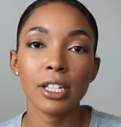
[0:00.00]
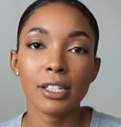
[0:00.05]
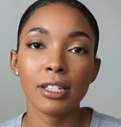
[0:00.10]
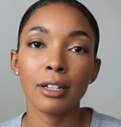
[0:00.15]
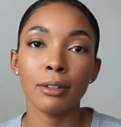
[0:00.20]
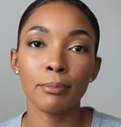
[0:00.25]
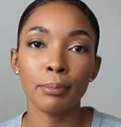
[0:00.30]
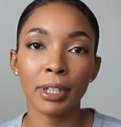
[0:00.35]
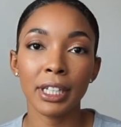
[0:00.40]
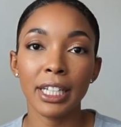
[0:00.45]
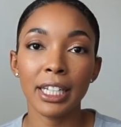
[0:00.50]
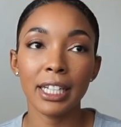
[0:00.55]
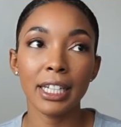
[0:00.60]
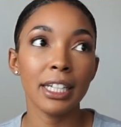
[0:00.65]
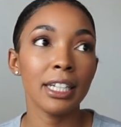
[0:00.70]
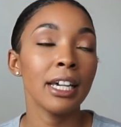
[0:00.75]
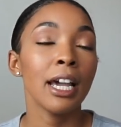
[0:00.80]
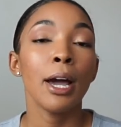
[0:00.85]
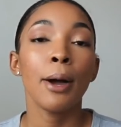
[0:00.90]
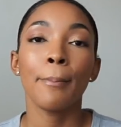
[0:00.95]
is
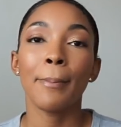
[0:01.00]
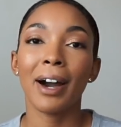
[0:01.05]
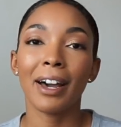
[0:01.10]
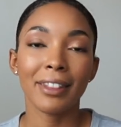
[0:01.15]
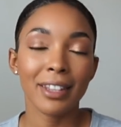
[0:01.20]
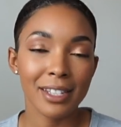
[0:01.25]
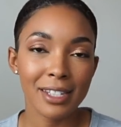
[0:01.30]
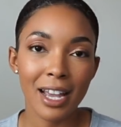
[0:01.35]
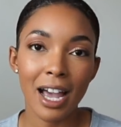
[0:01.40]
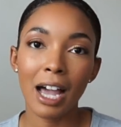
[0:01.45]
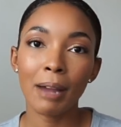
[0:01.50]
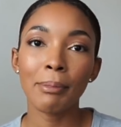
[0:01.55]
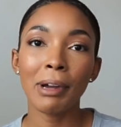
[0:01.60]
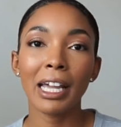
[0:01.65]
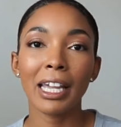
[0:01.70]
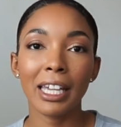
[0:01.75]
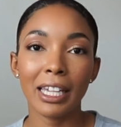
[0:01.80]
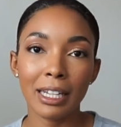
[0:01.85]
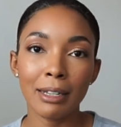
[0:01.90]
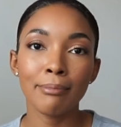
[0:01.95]
completed, by the time
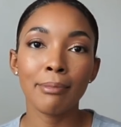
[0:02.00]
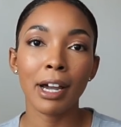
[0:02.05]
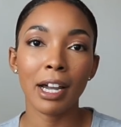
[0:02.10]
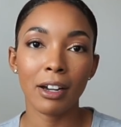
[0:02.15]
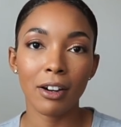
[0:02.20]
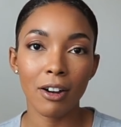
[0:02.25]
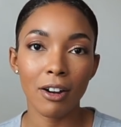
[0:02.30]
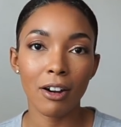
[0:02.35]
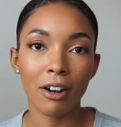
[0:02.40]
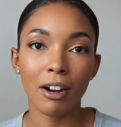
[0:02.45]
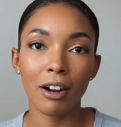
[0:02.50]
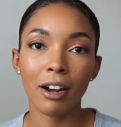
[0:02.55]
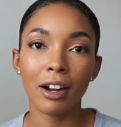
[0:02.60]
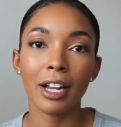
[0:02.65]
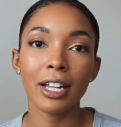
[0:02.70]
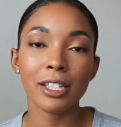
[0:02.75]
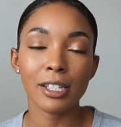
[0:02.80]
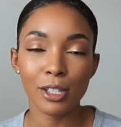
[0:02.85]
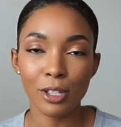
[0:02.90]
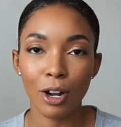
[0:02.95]
I get in my
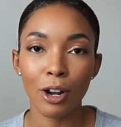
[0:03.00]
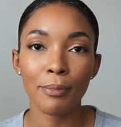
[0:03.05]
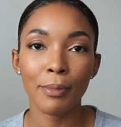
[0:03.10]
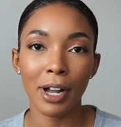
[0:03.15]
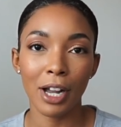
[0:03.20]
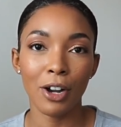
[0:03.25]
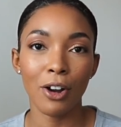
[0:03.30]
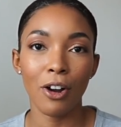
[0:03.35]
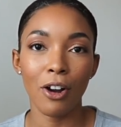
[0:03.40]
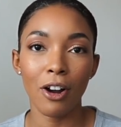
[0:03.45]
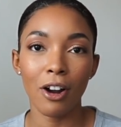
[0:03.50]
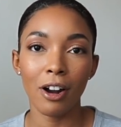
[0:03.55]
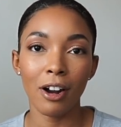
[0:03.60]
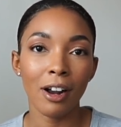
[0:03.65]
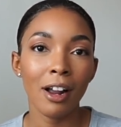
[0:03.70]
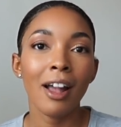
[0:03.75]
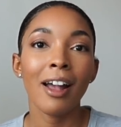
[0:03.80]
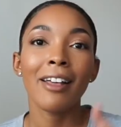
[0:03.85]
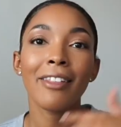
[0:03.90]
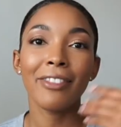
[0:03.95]
car and start my
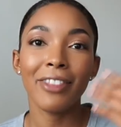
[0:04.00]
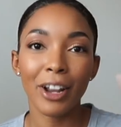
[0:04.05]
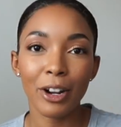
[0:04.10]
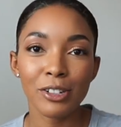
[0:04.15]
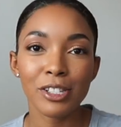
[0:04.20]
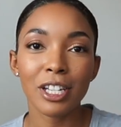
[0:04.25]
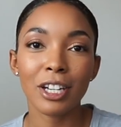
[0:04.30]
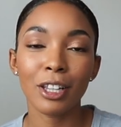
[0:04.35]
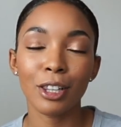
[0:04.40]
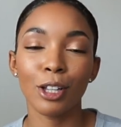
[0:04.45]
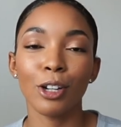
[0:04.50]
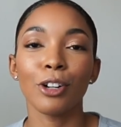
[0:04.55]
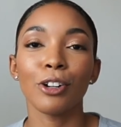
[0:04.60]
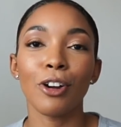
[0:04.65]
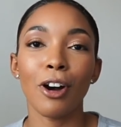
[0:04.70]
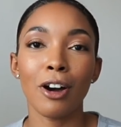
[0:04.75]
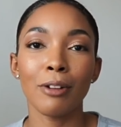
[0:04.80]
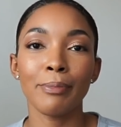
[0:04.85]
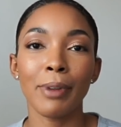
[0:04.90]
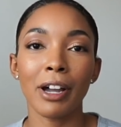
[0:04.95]
car, there's an
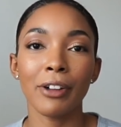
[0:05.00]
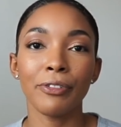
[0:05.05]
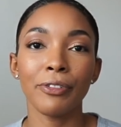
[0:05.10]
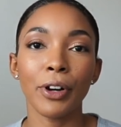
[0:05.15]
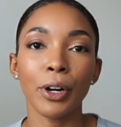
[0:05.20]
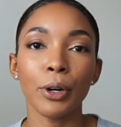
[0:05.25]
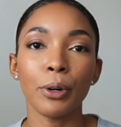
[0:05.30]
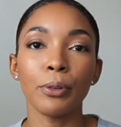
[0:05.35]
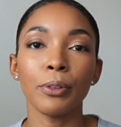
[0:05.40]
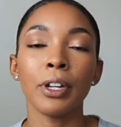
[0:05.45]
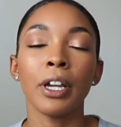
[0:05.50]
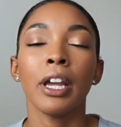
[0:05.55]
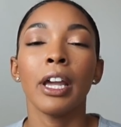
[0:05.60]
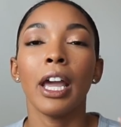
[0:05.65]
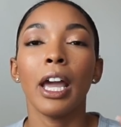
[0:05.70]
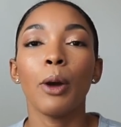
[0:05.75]
alert on my phone.